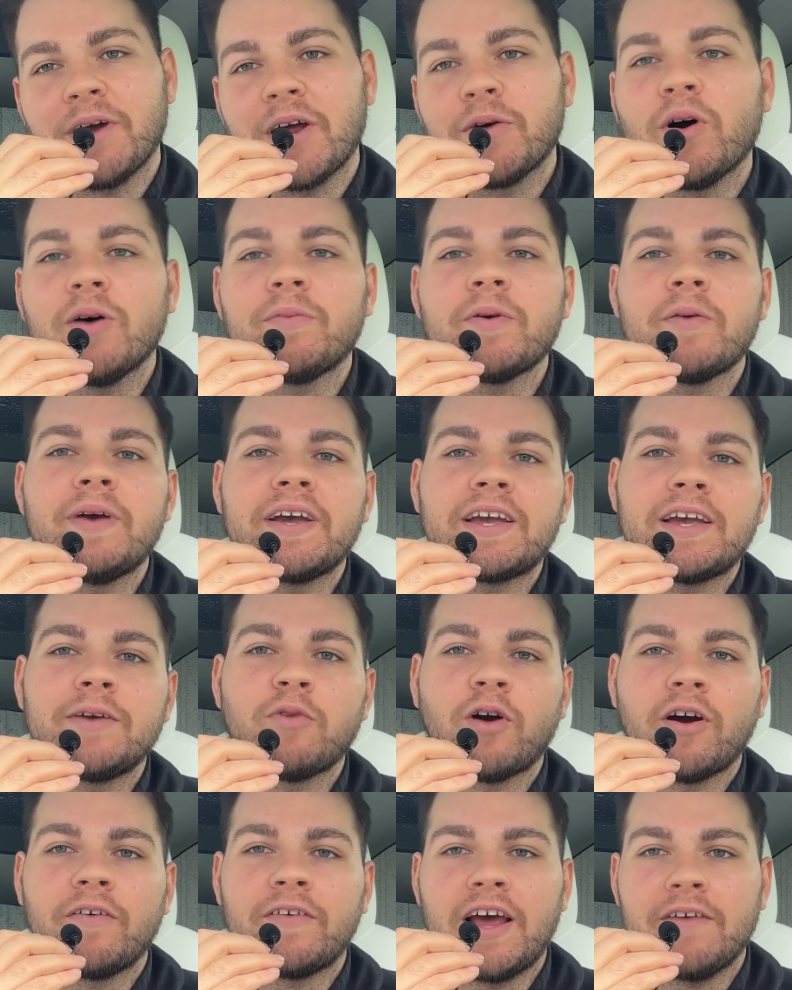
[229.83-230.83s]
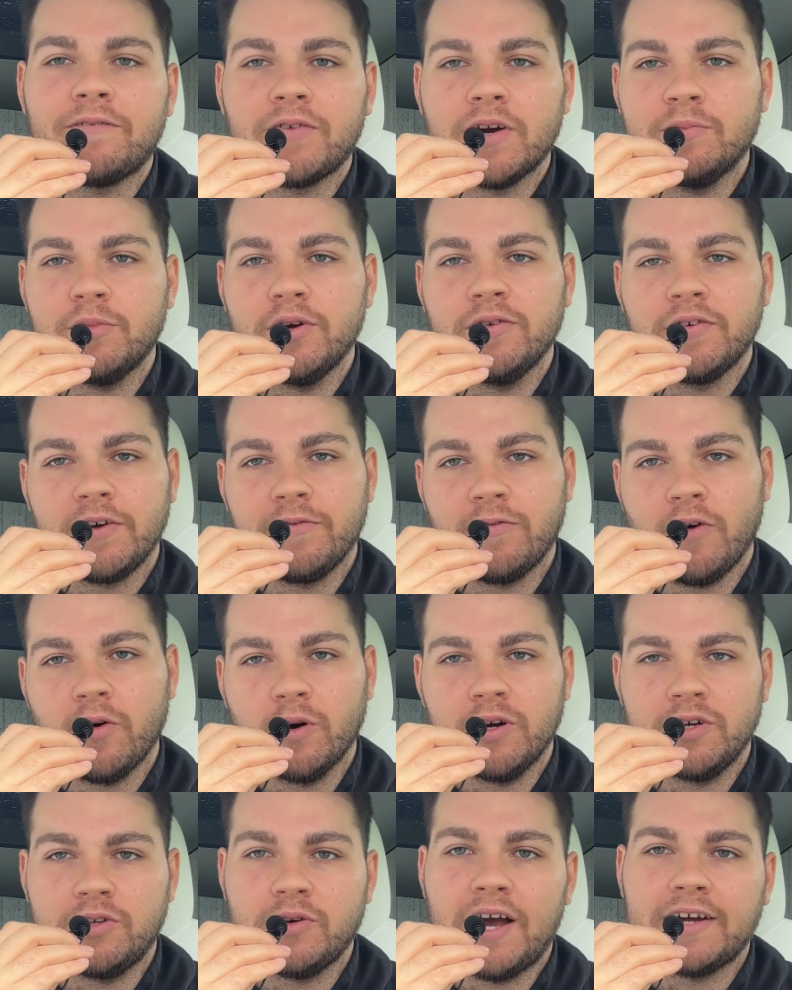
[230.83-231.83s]
We'll be making more of an effort moving
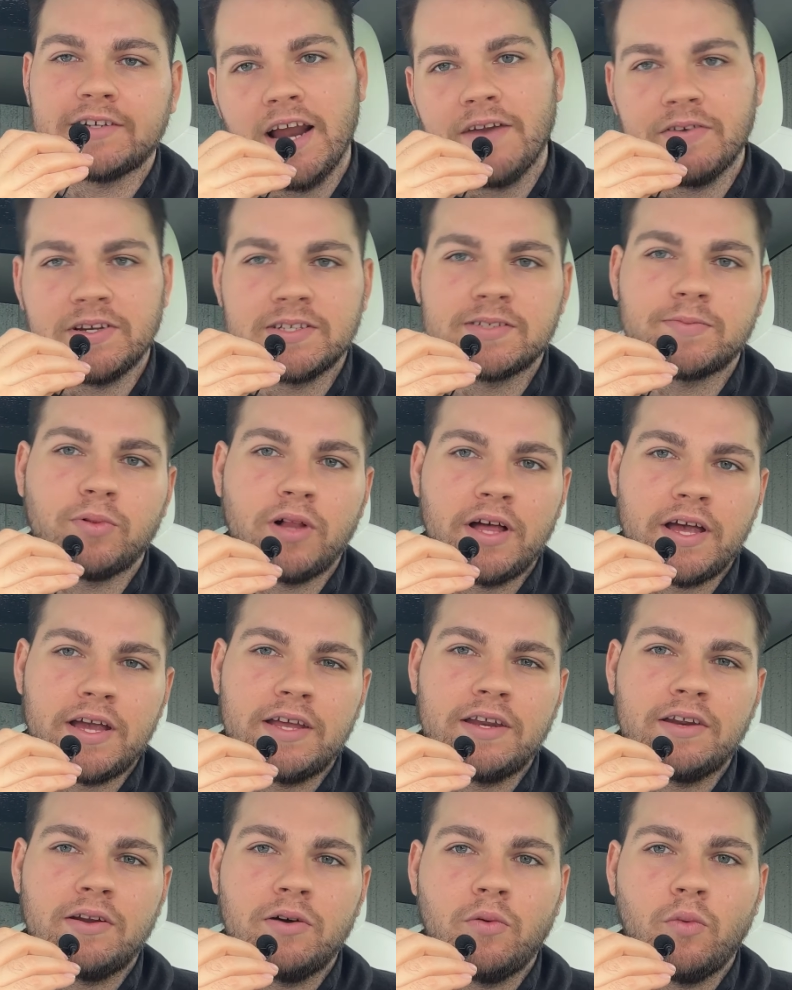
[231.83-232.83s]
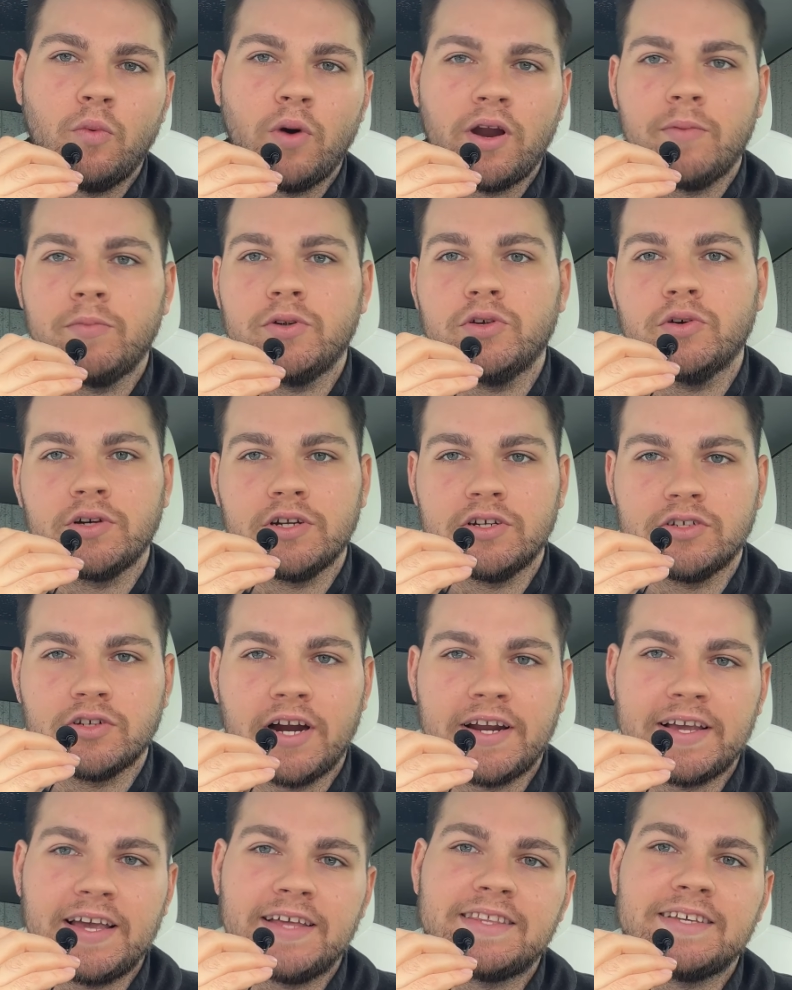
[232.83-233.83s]
forward to actually explain what I'm doing to try
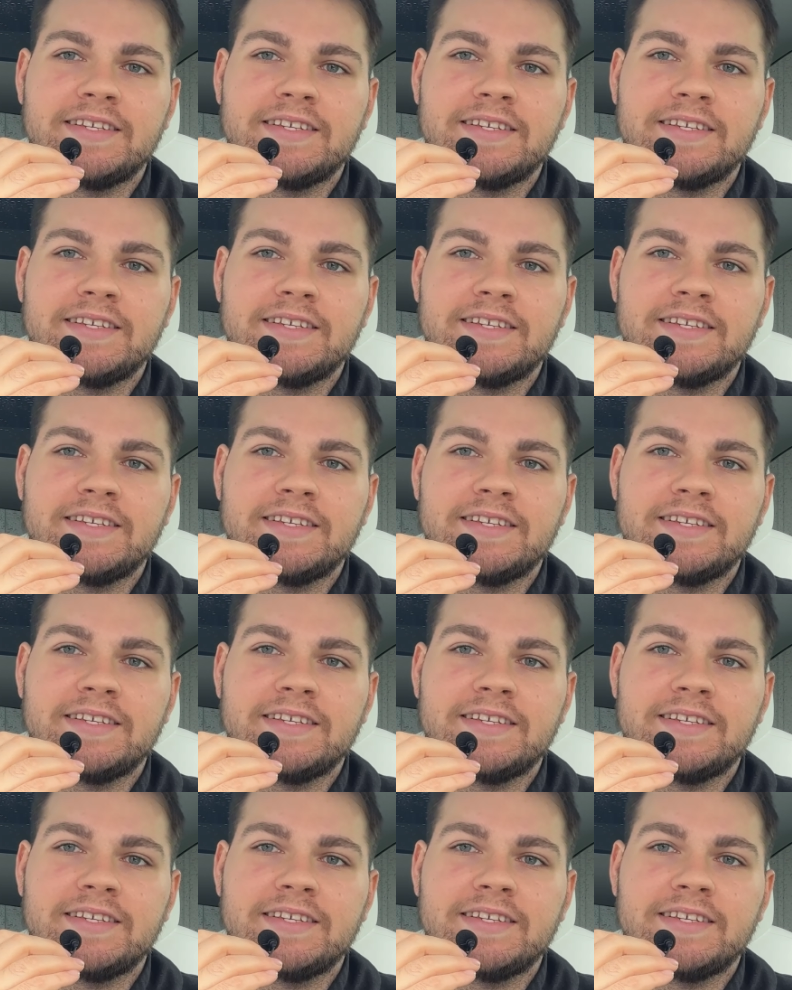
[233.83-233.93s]
to get these